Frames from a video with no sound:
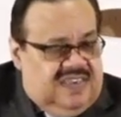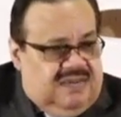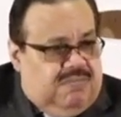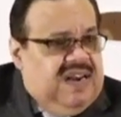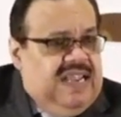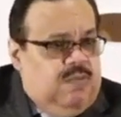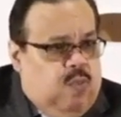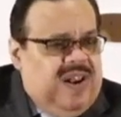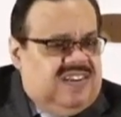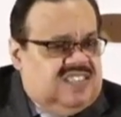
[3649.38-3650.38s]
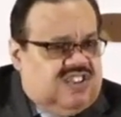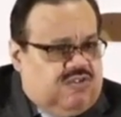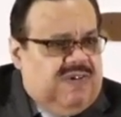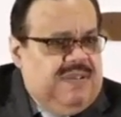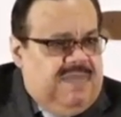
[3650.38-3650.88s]
But he witnessed
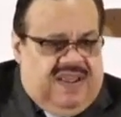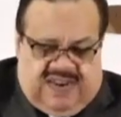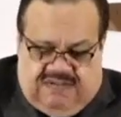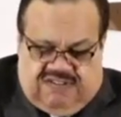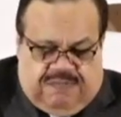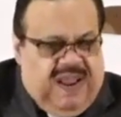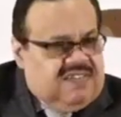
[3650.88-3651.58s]
three men he was about